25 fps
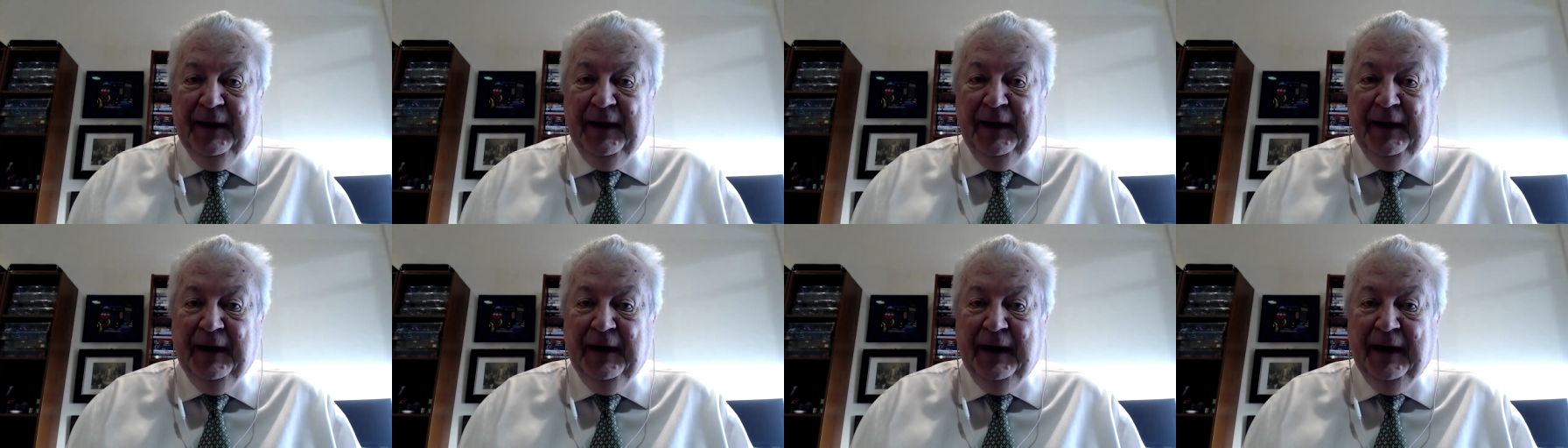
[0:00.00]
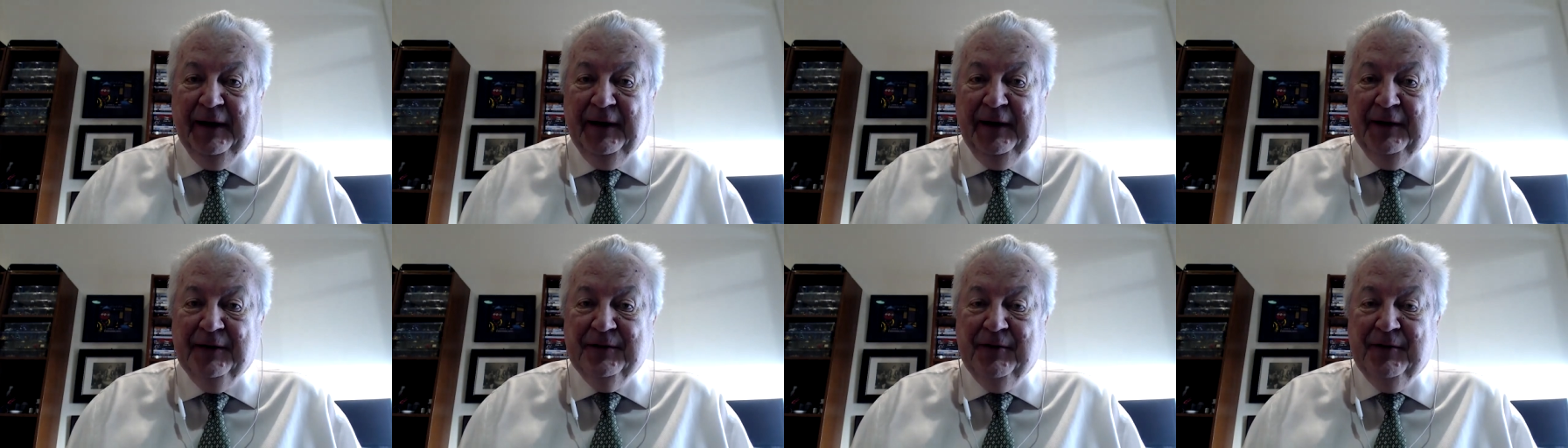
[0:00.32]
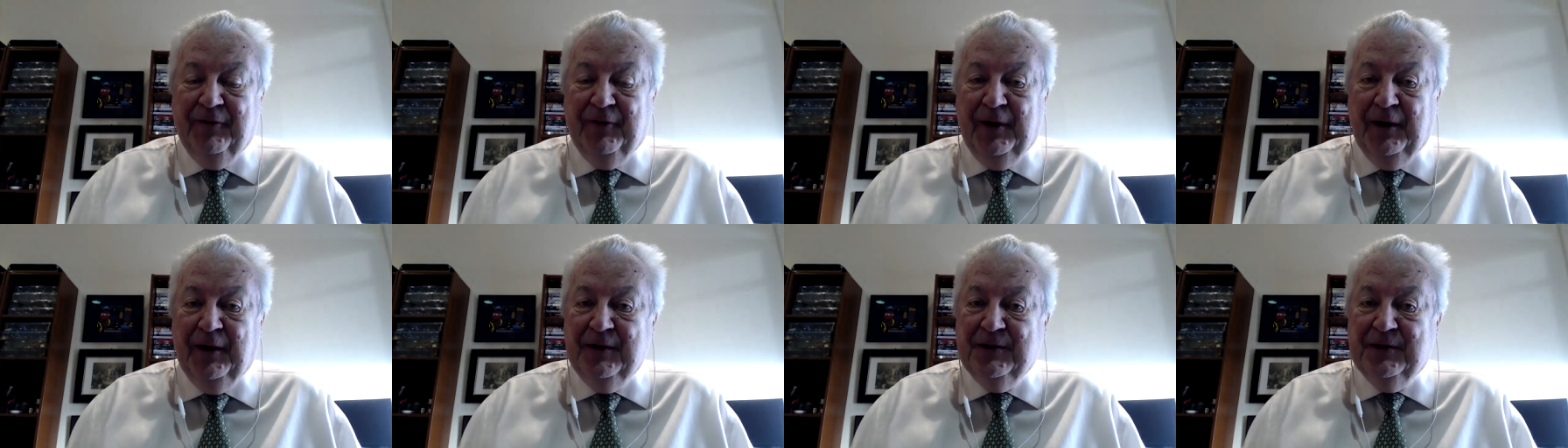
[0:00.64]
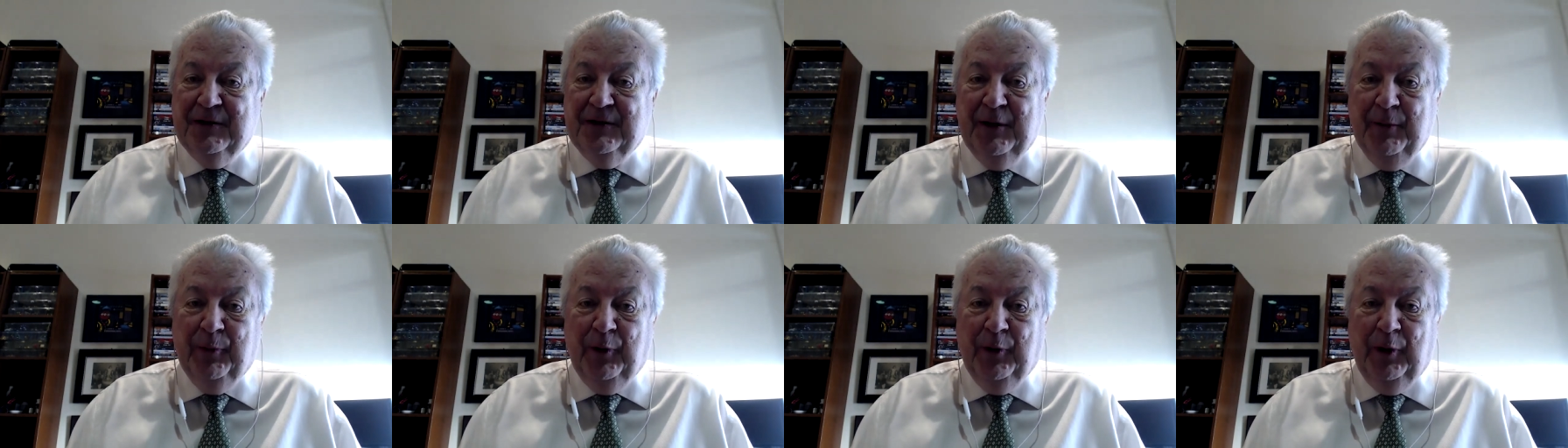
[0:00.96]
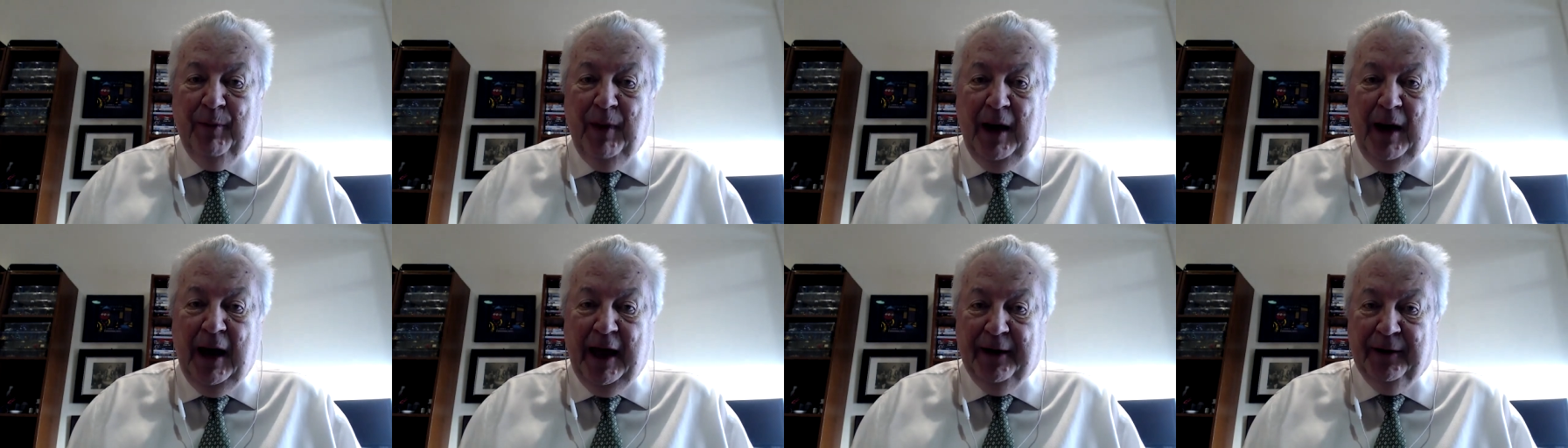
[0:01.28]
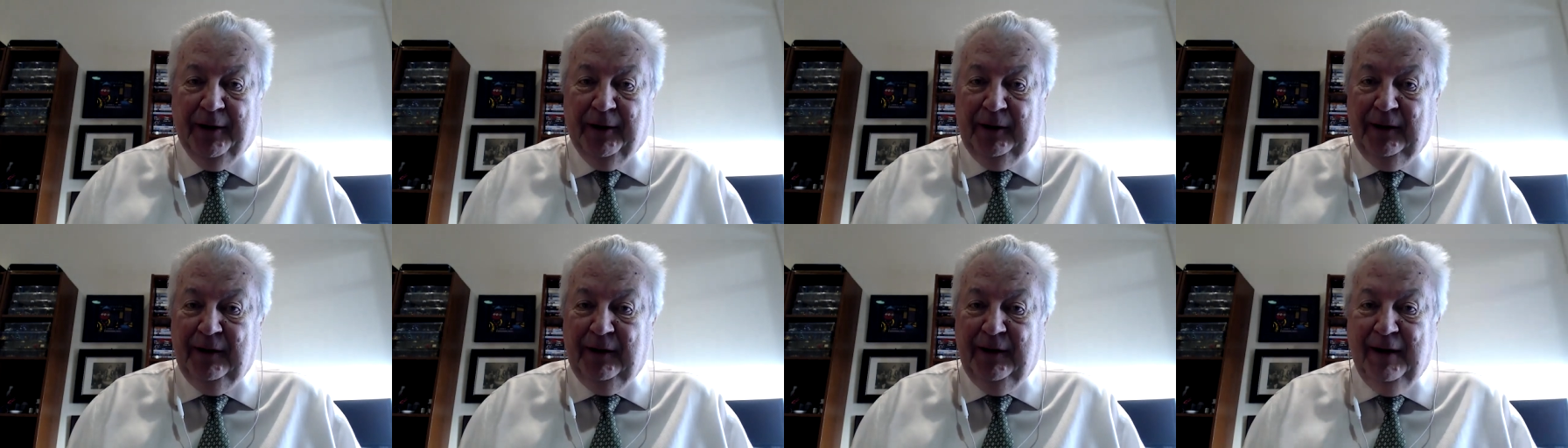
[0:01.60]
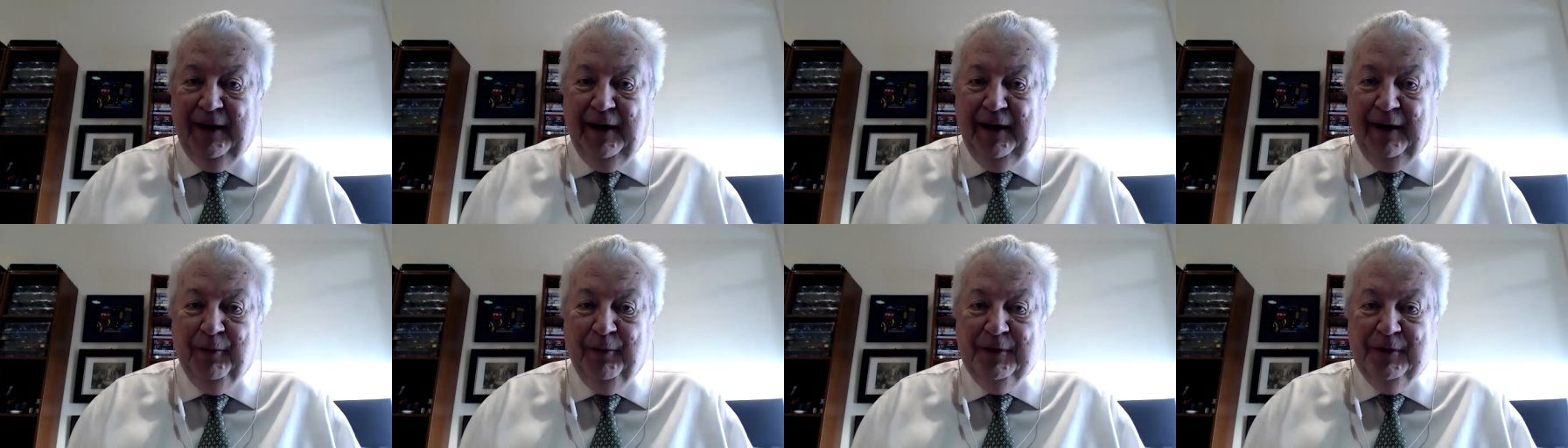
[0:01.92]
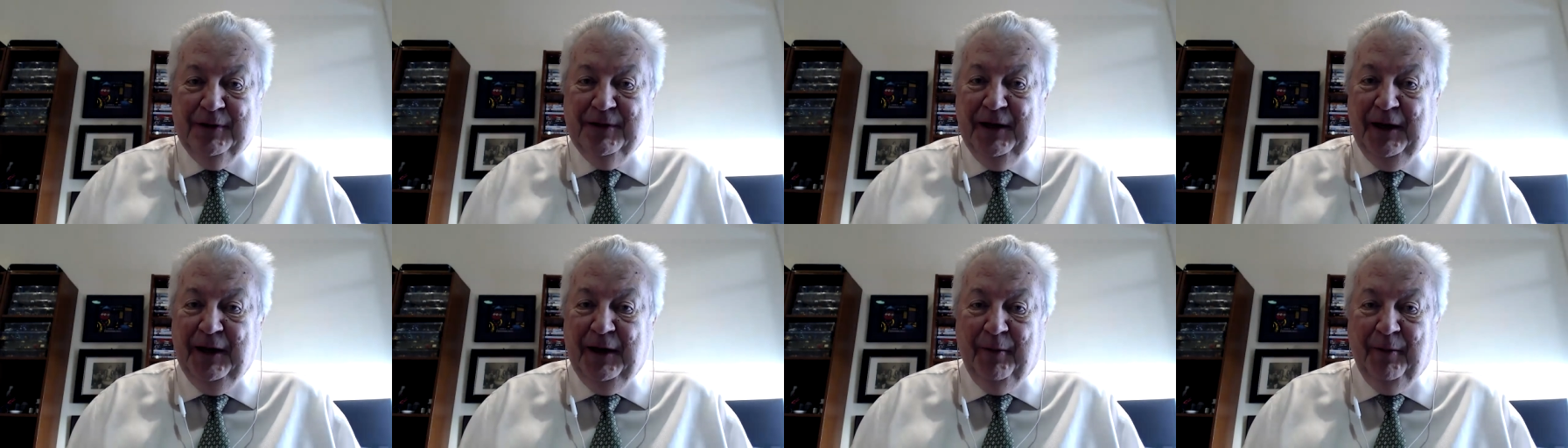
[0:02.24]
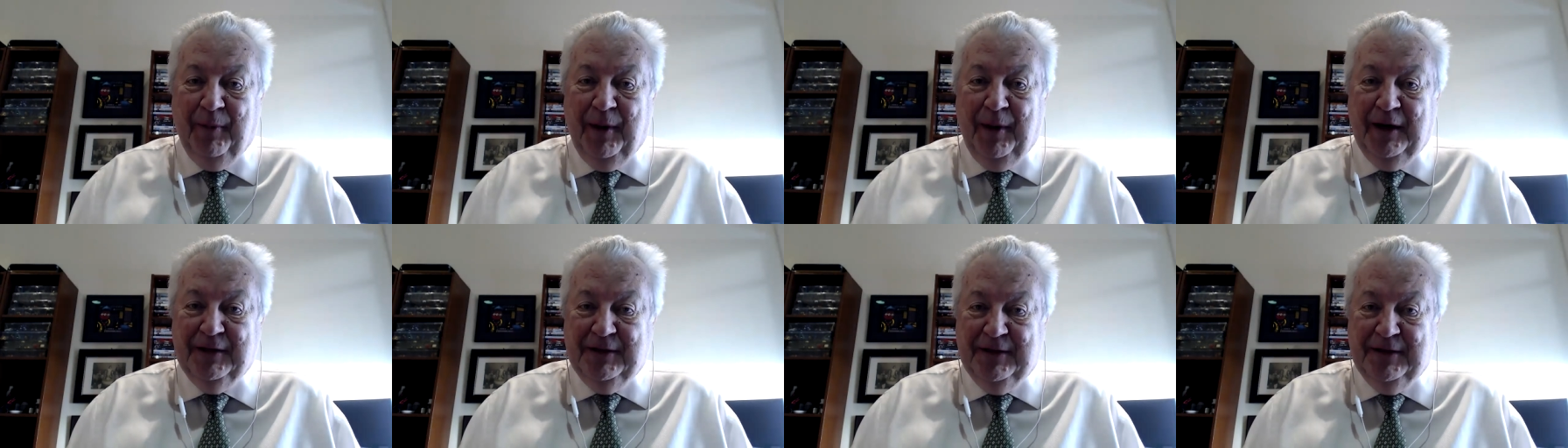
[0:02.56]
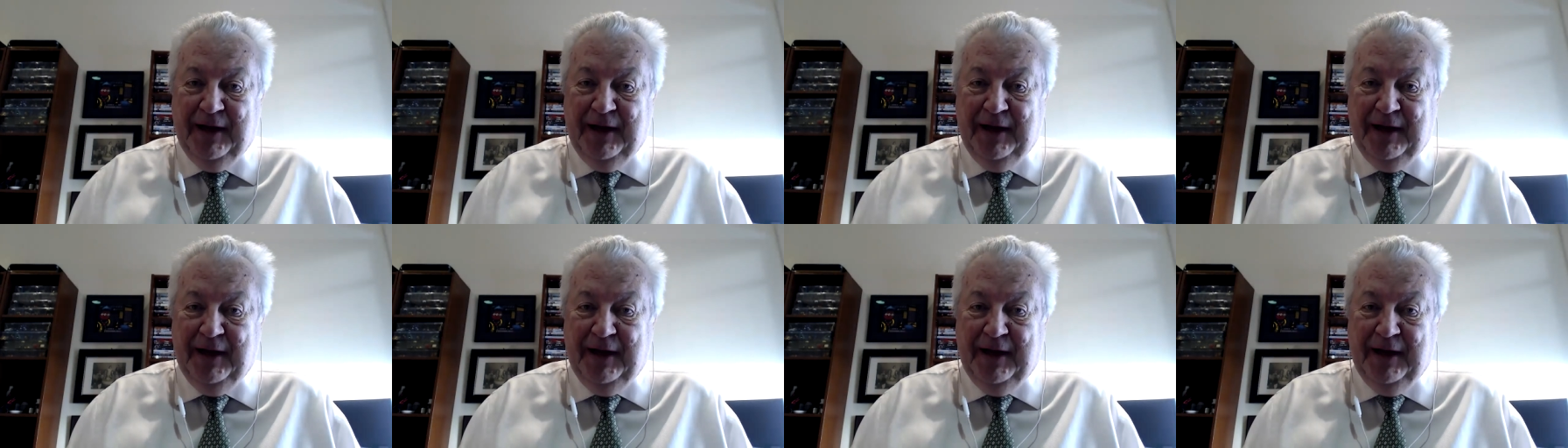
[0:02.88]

Yeah. And it's a very simple model. I would say to my